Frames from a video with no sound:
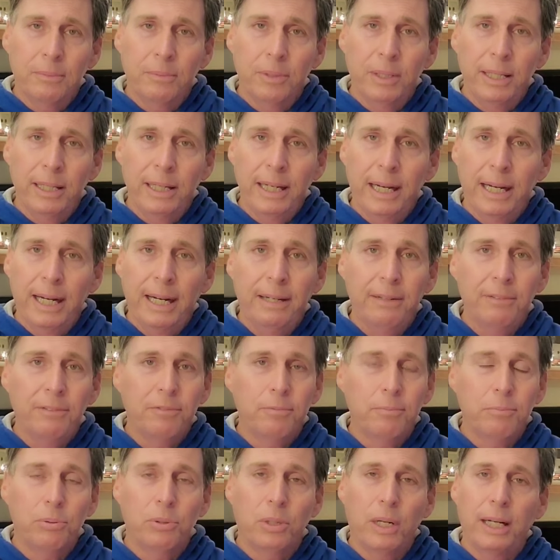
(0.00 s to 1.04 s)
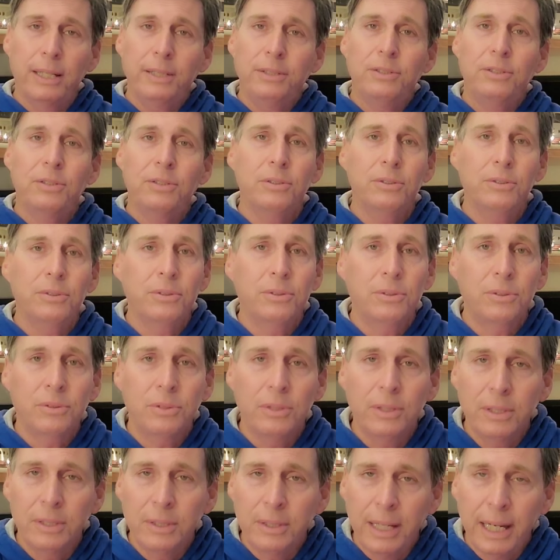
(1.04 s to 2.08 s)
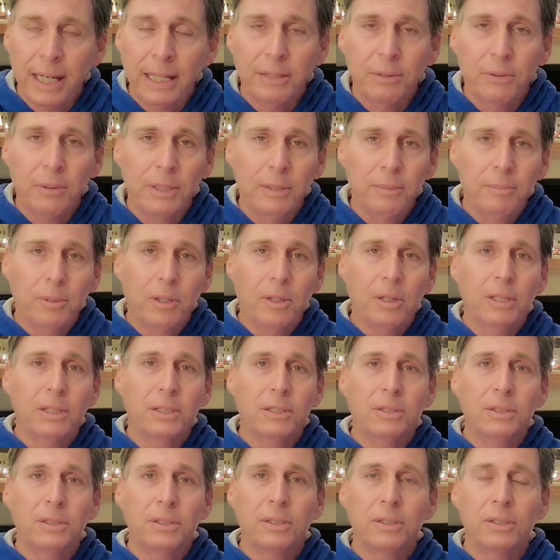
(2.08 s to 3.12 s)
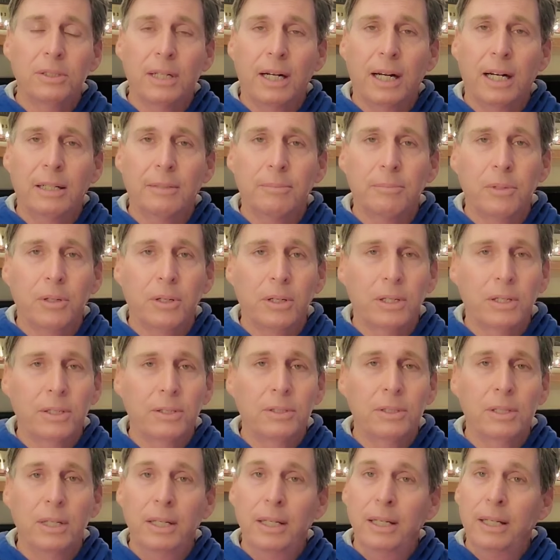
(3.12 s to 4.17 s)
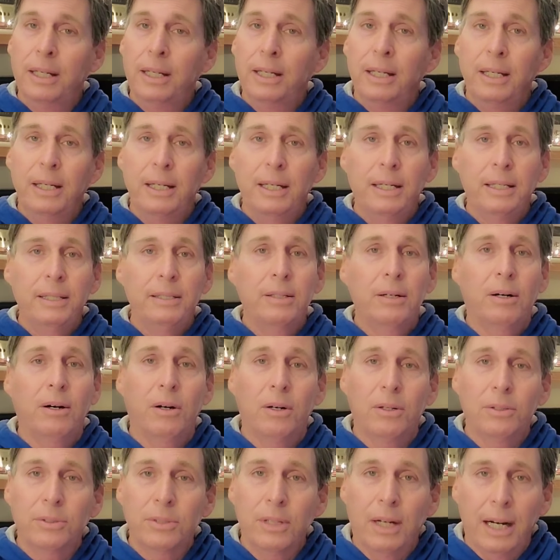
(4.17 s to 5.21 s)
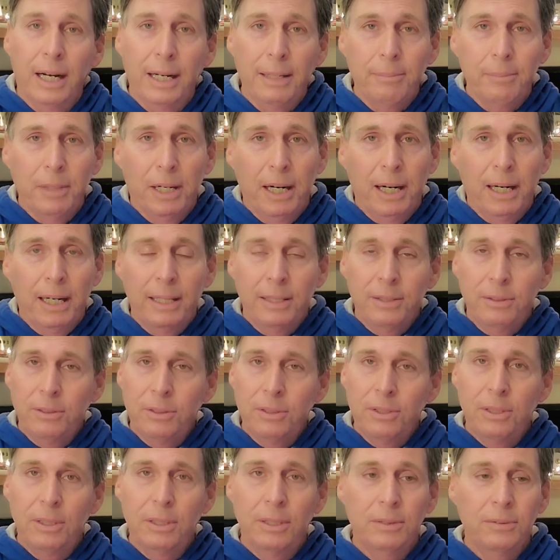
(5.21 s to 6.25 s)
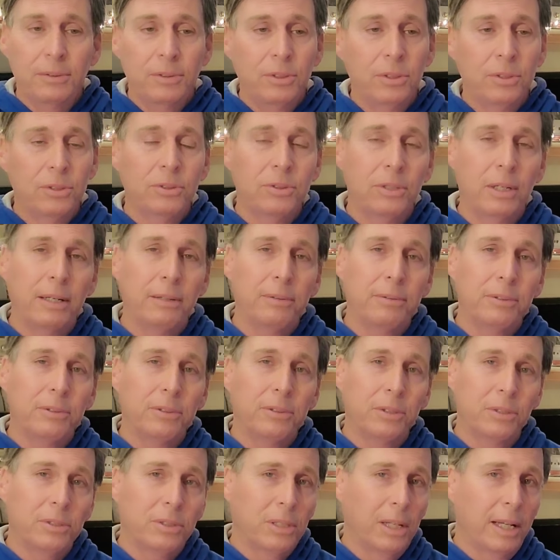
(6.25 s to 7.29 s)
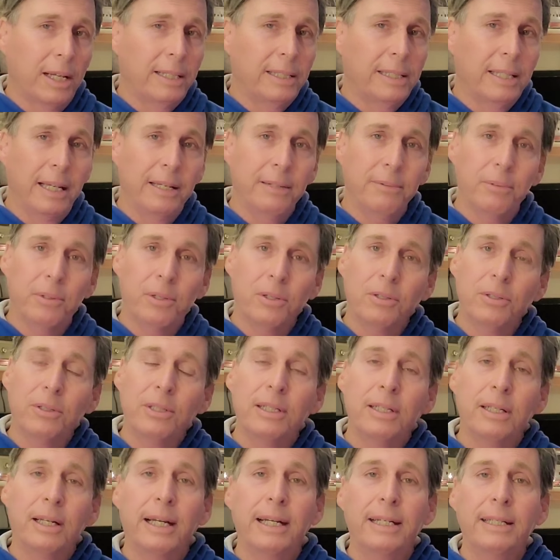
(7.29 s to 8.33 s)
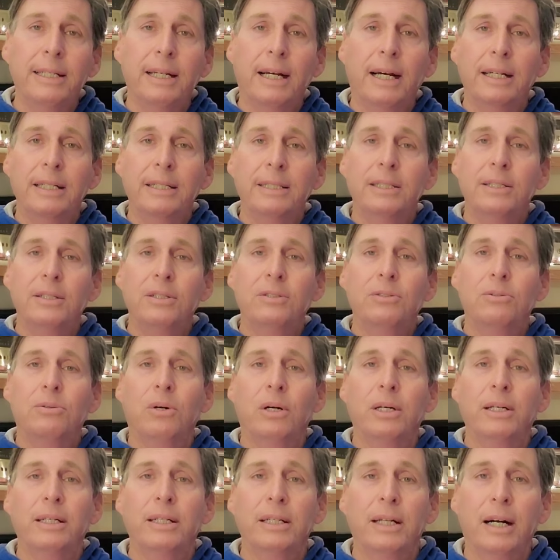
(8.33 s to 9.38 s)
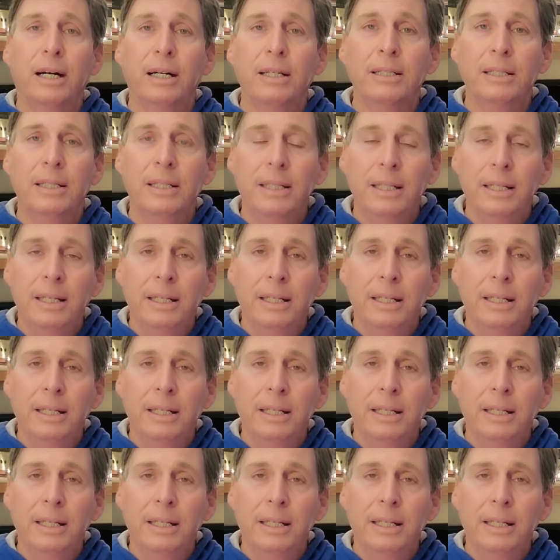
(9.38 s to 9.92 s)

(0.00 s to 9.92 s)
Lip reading: We have prices in equity markets and stock markets at all-time highs, just like they were in late 1929,